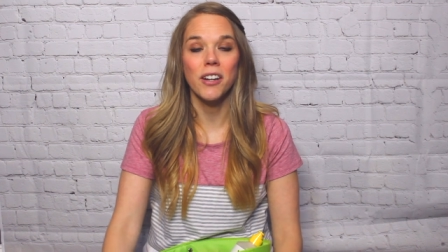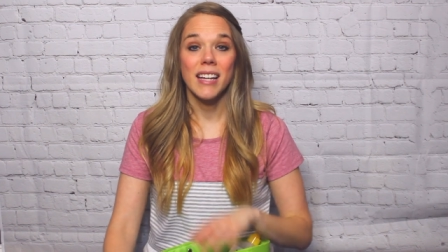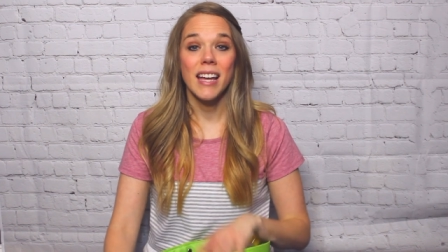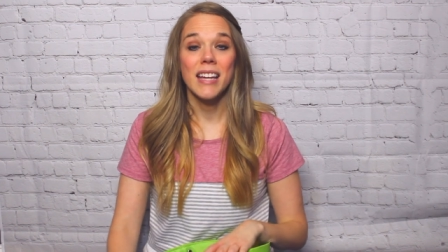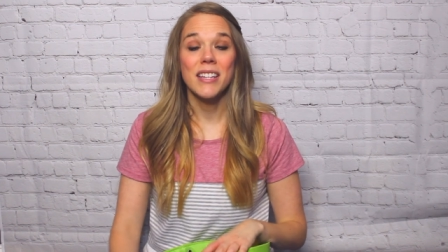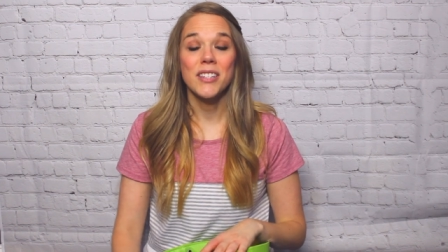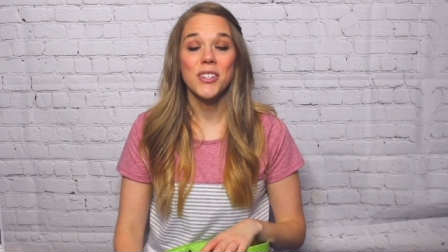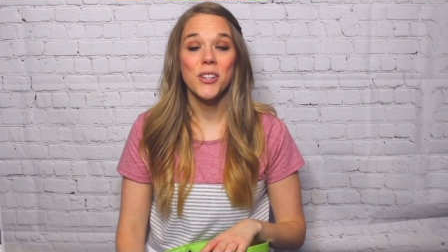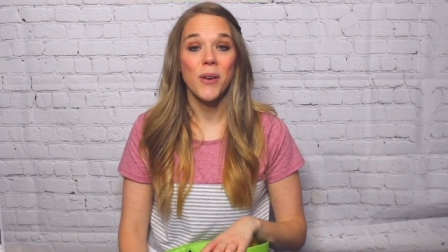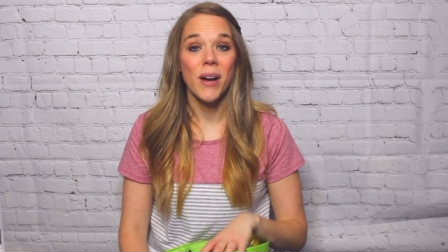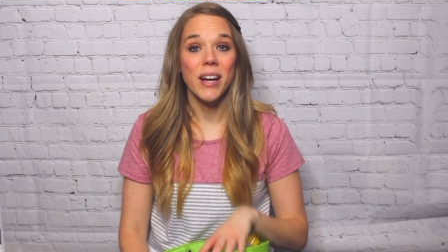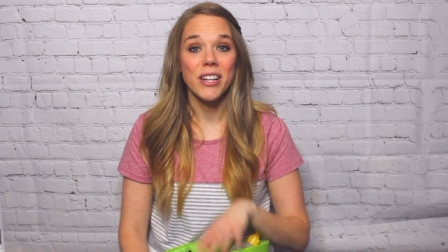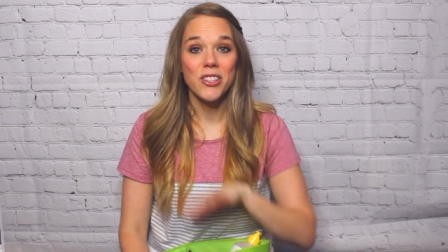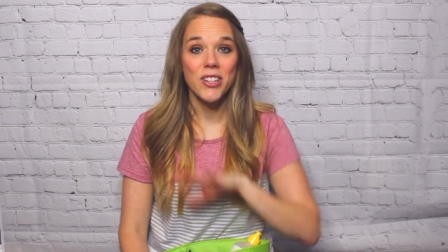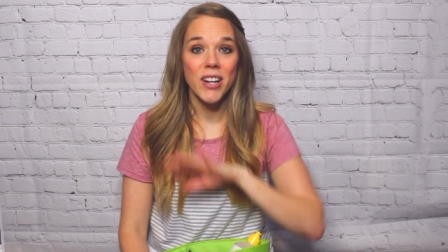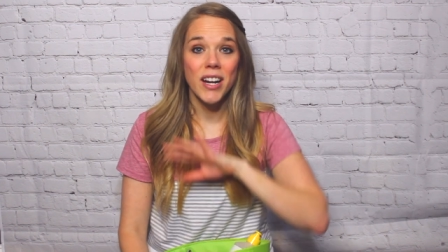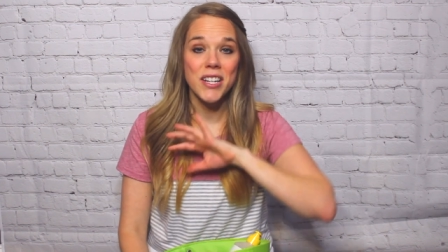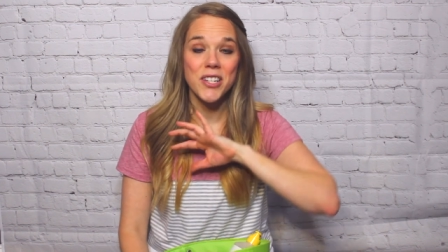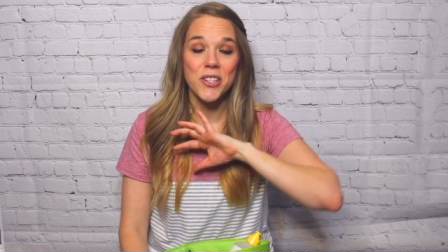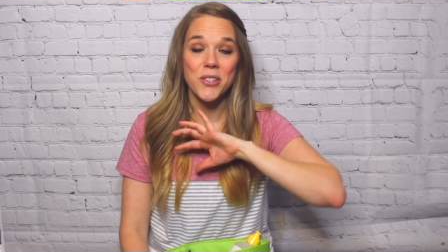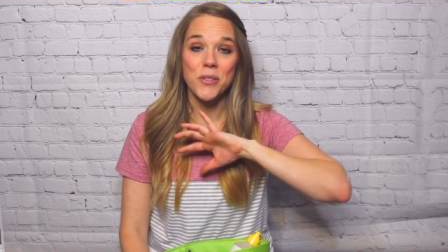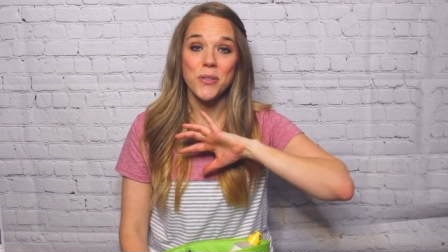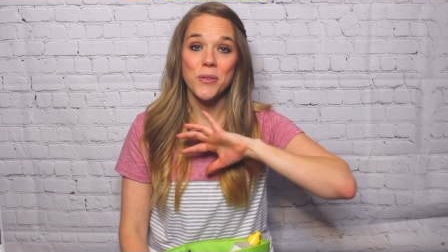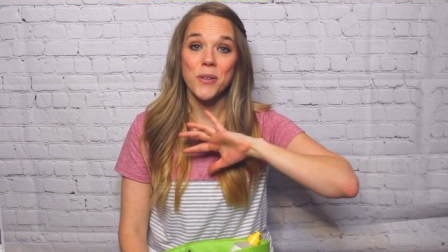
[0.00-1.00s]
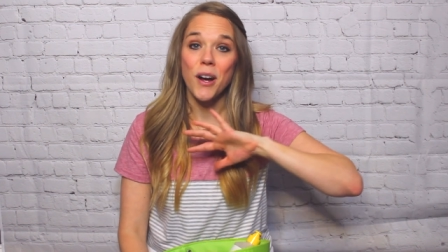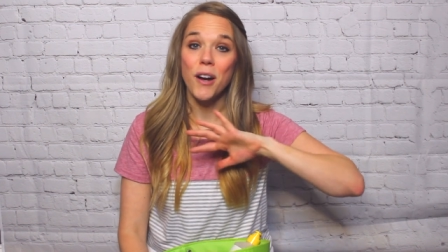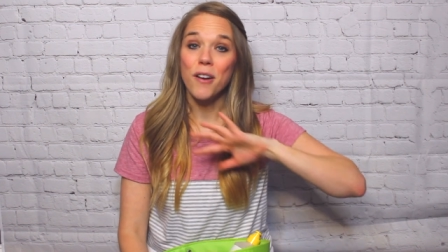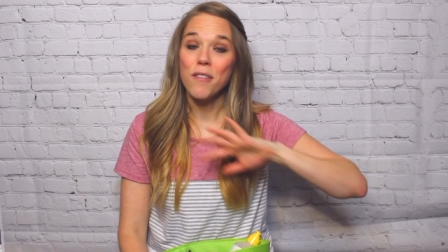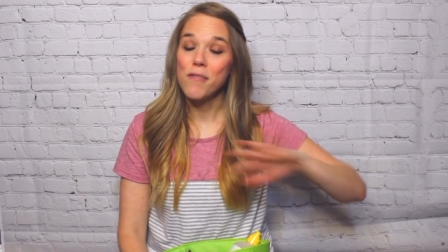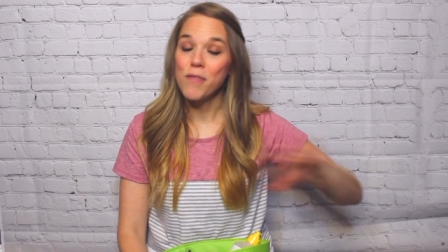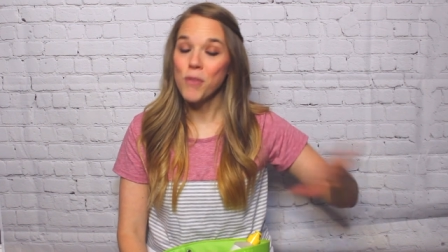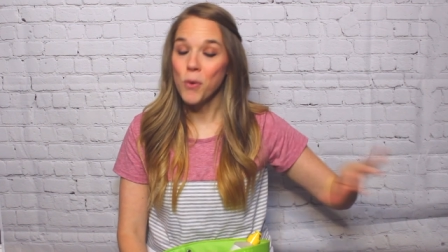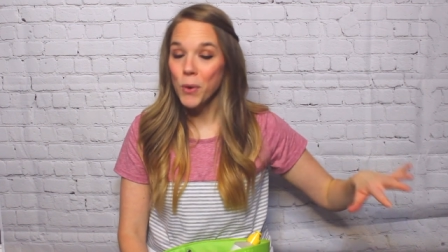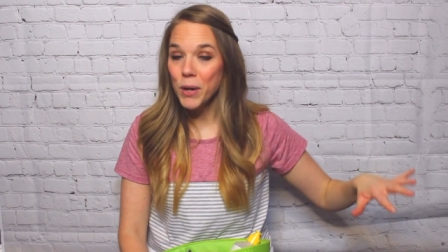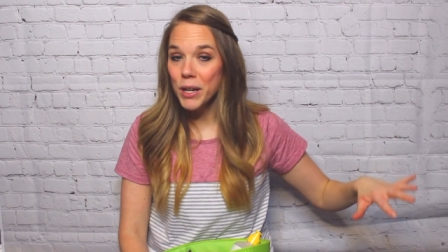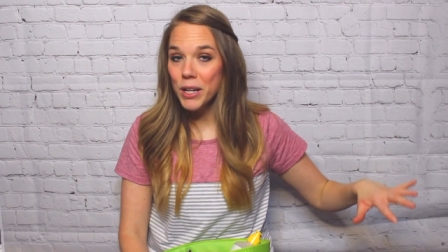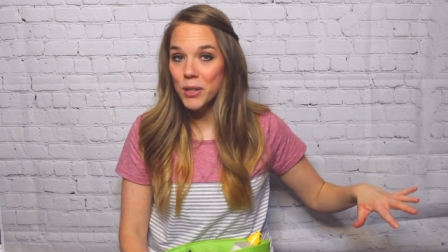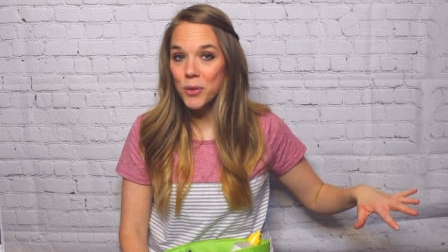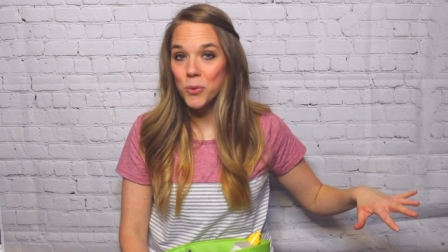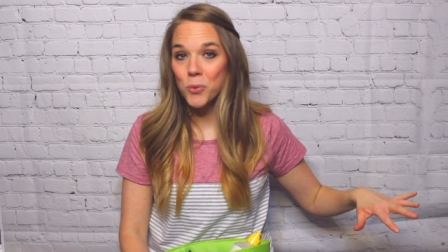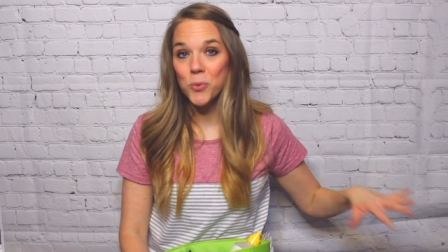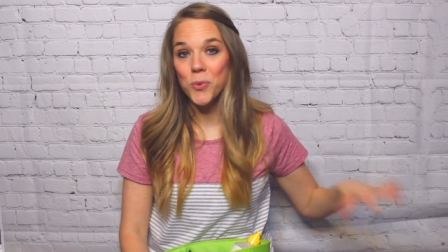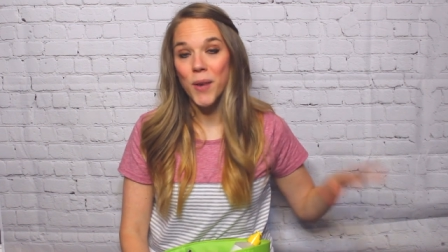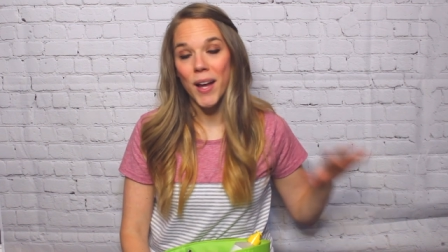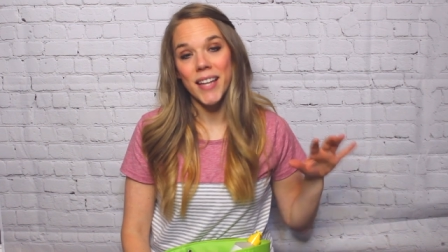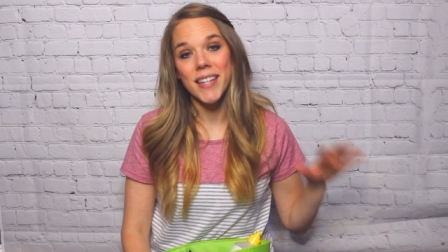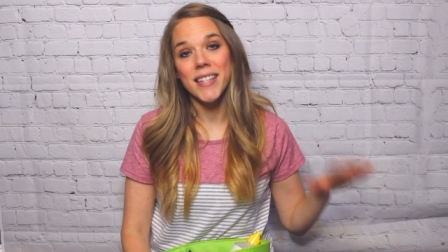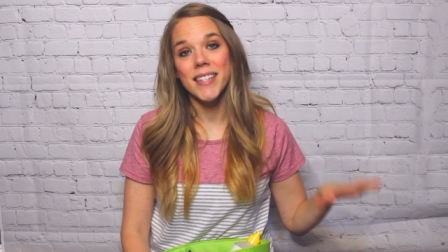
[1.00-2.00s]
And so I try to avoid
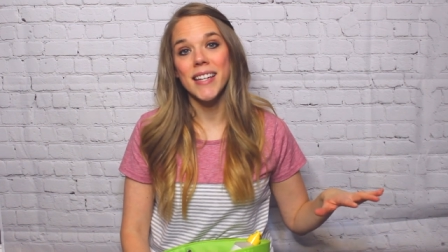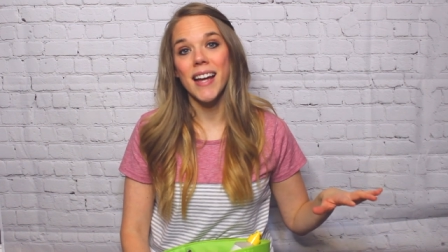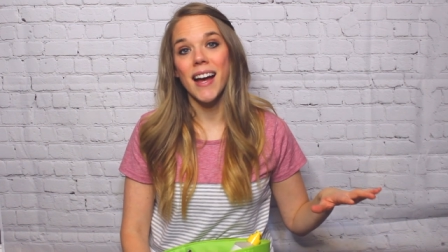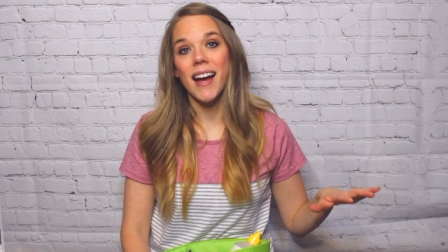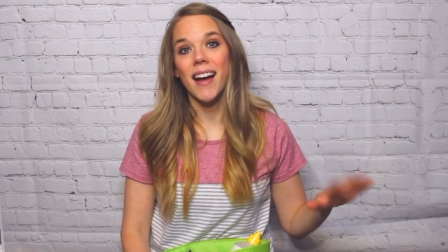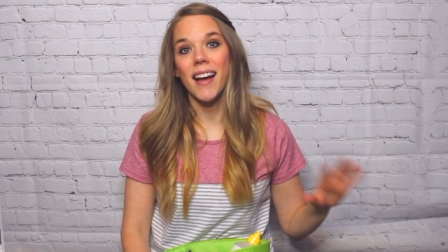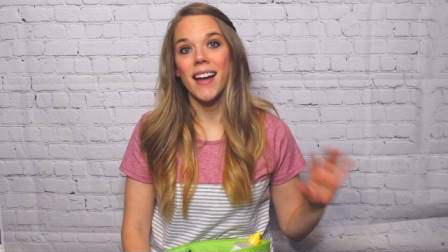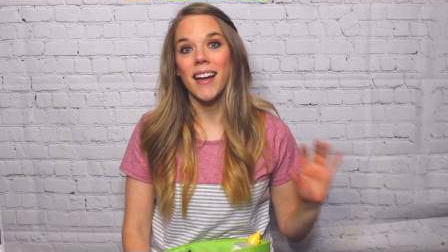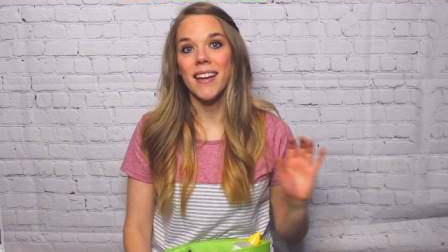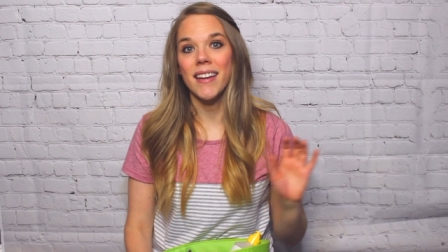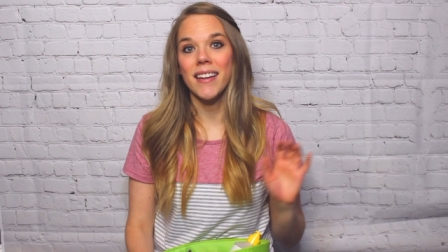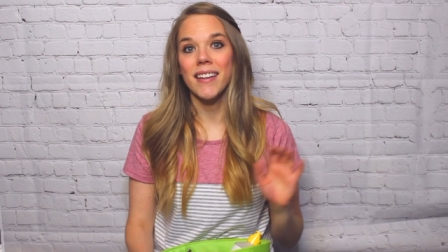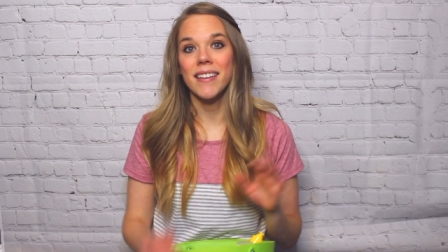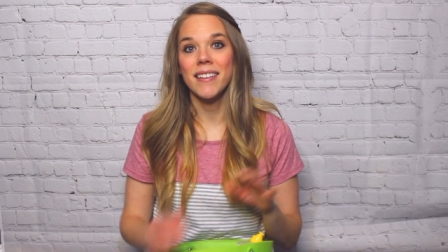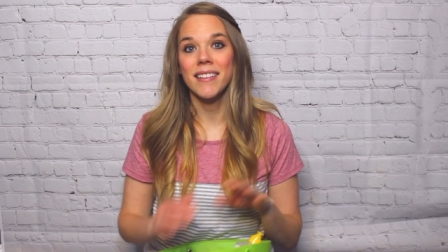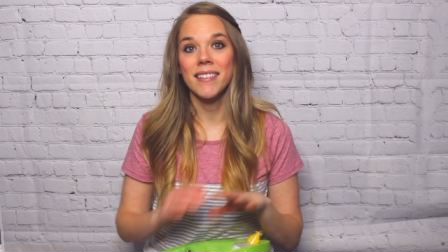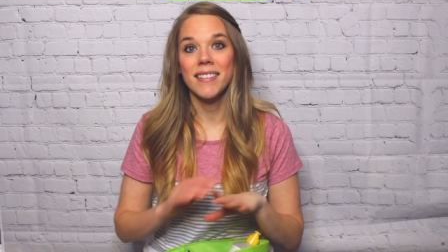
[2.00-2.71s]
red dye